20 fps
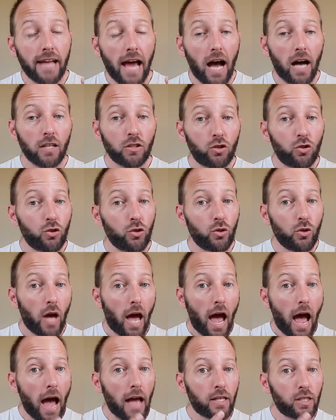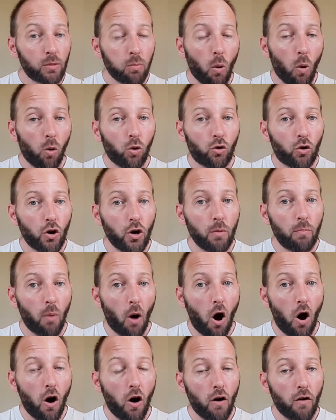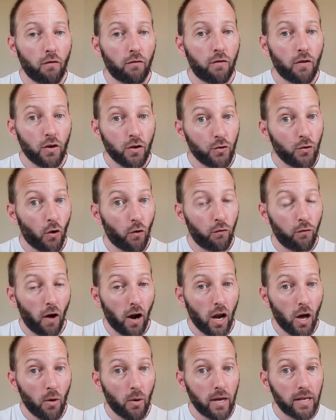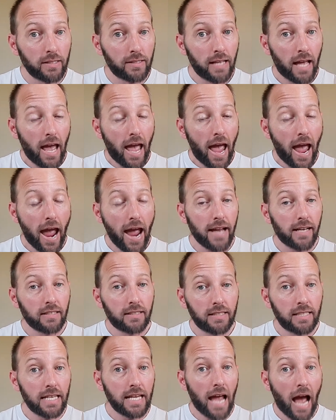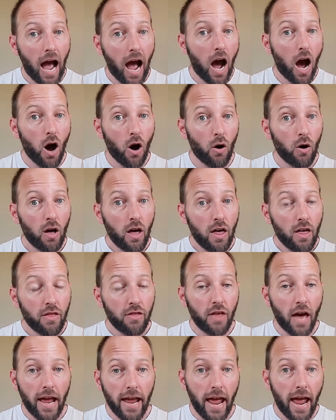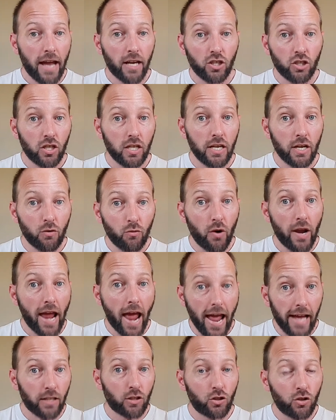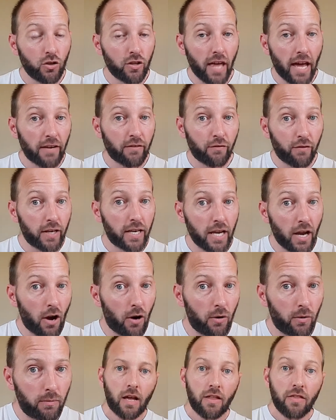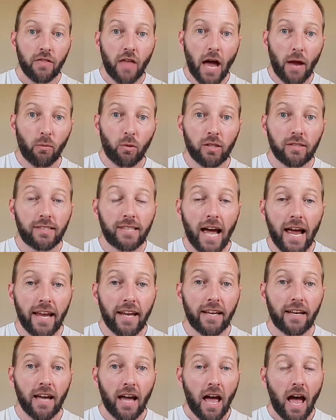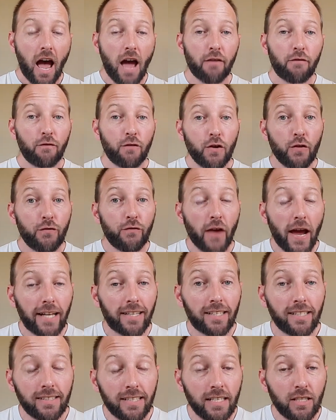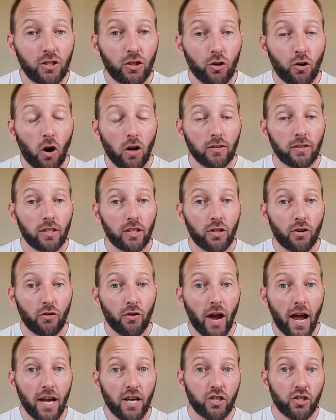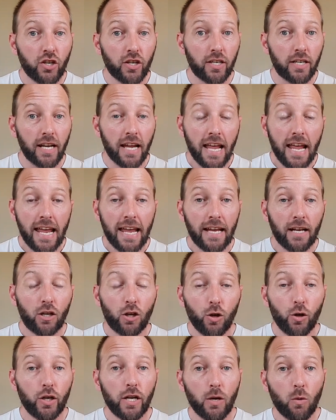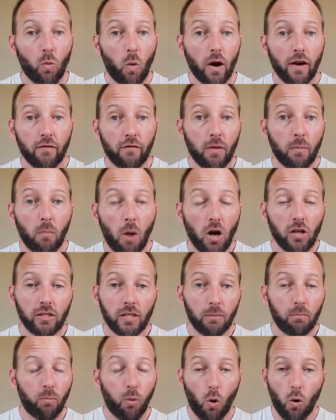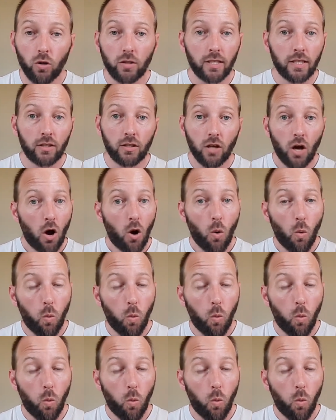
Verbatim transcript: it out to a small group of your followers and see how they actually react to that video. They will take a few factors into consideration, including one of the most important